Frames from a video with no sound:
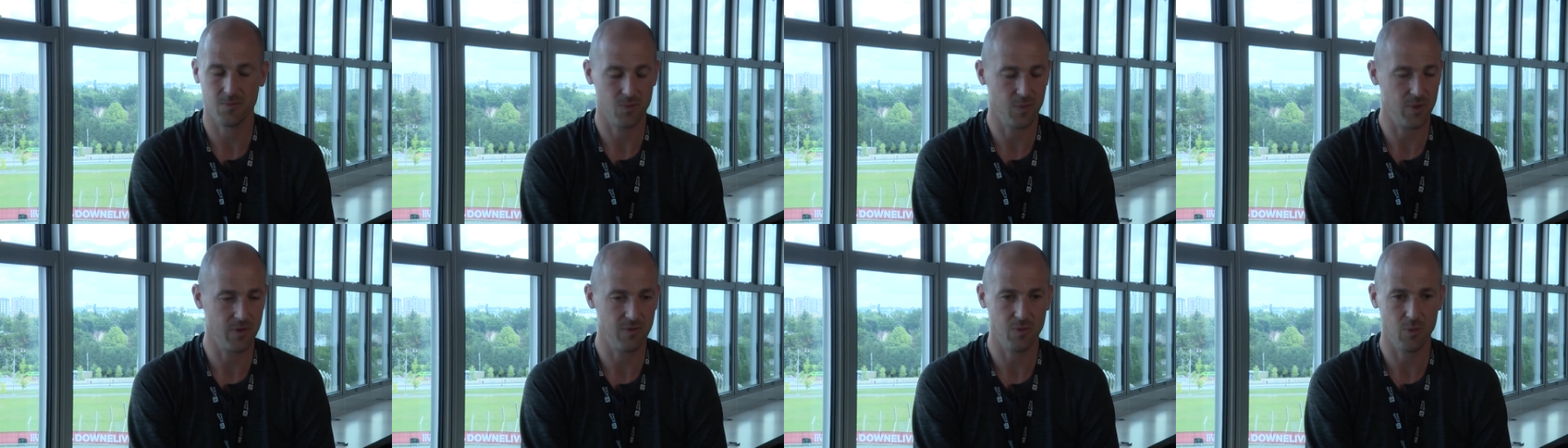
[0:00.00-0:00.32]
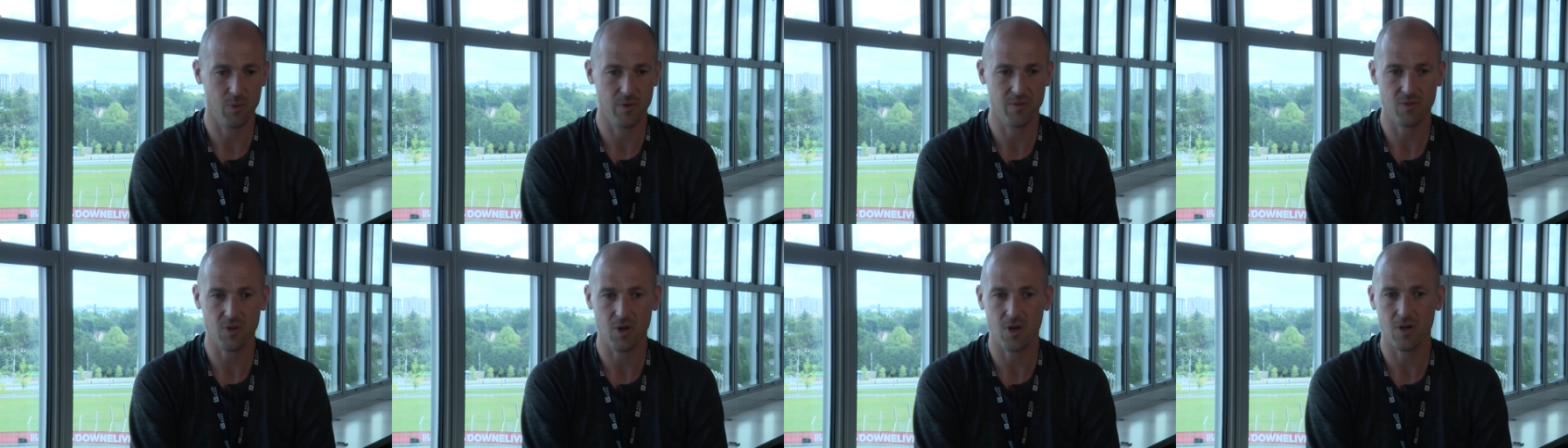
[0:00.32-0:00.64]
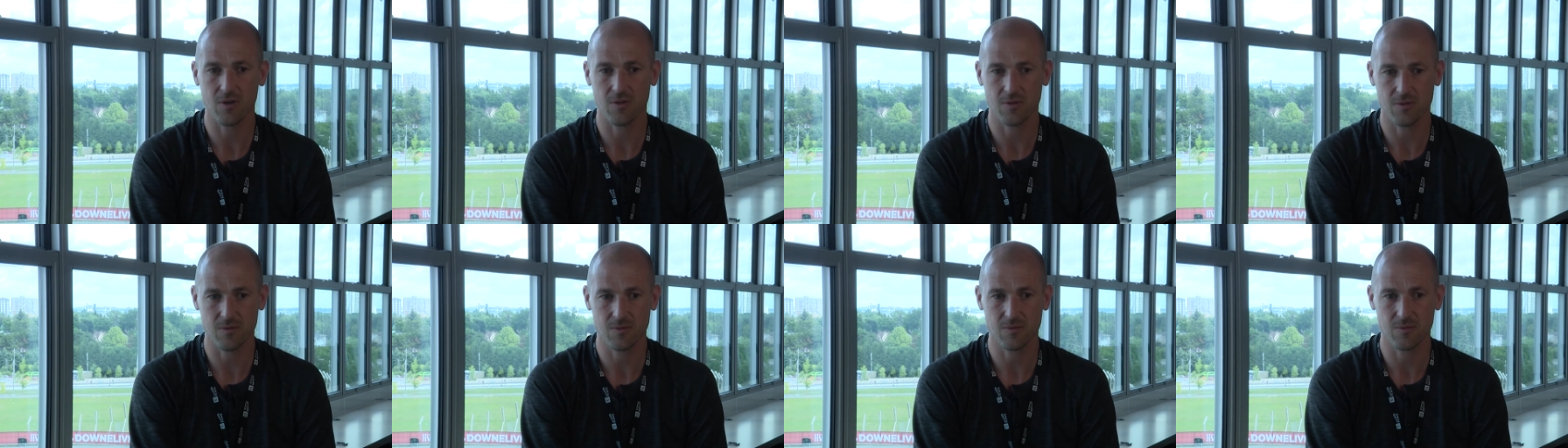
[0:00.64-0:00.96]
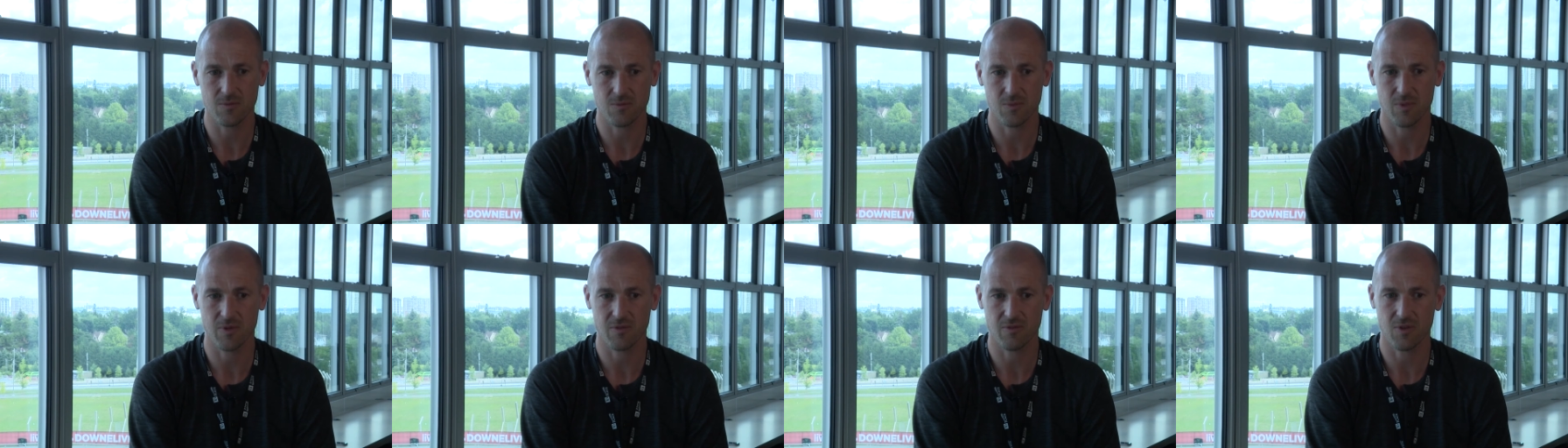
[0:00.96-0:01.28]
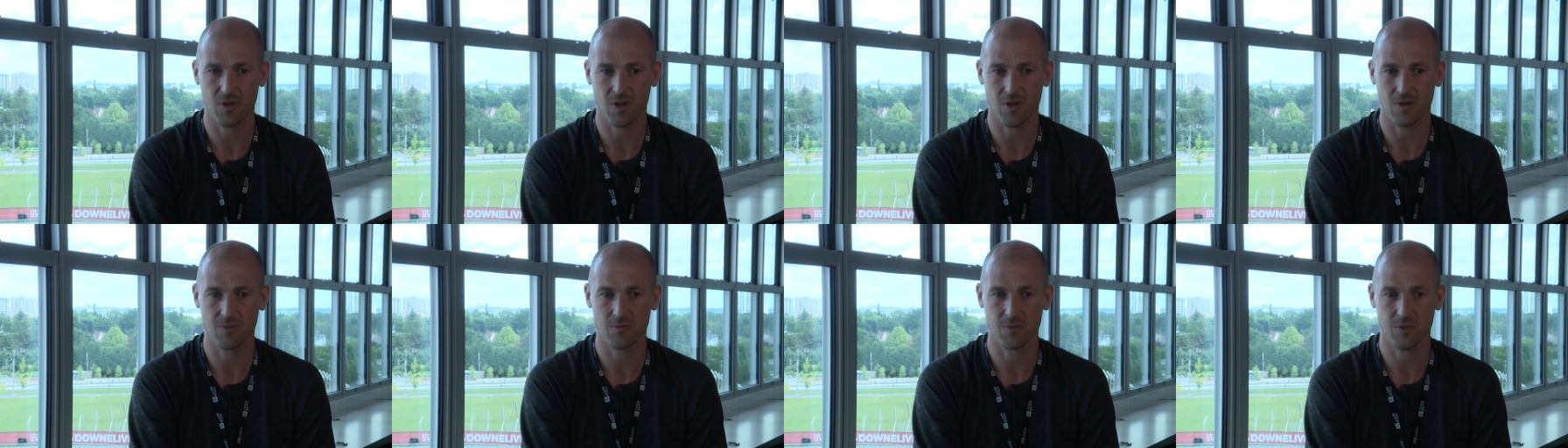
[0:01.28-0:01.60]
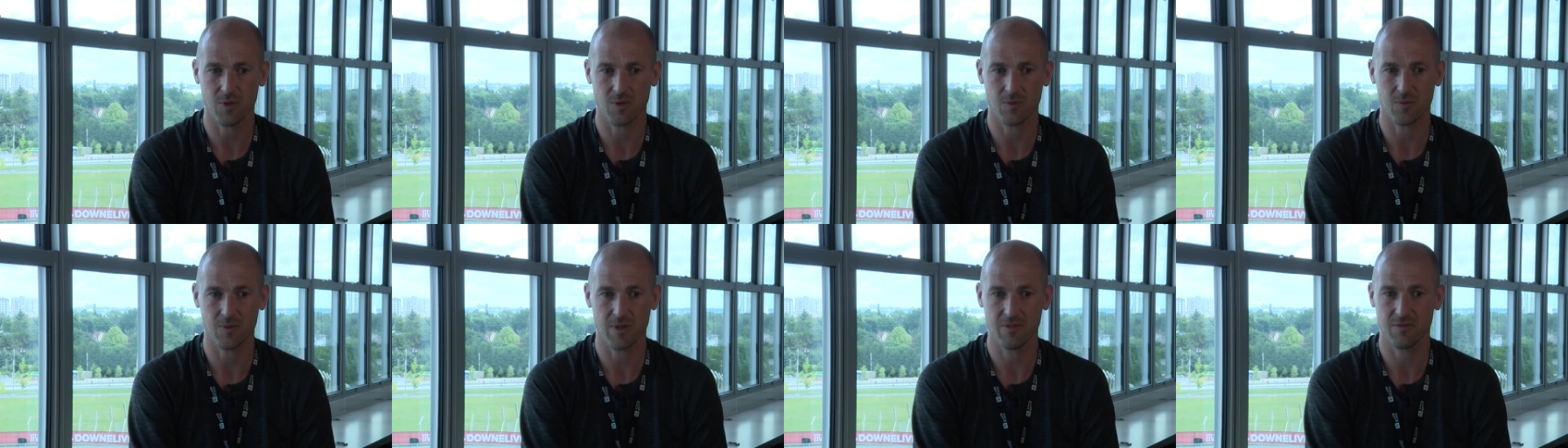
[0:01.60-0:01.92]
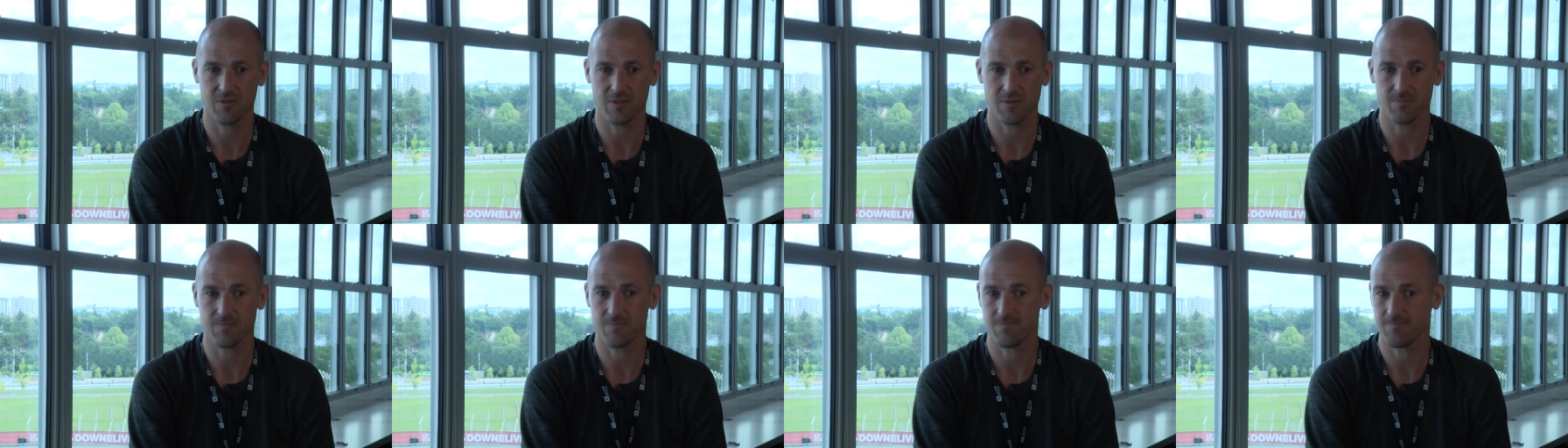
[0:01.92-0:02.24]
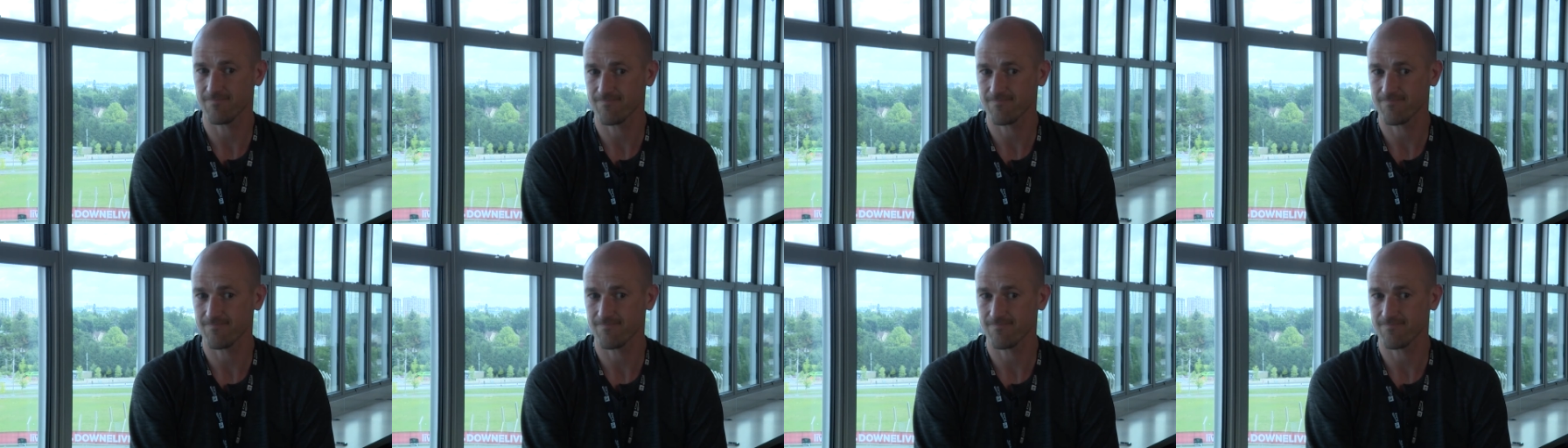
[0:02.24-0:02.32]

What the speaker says: We've got you know, even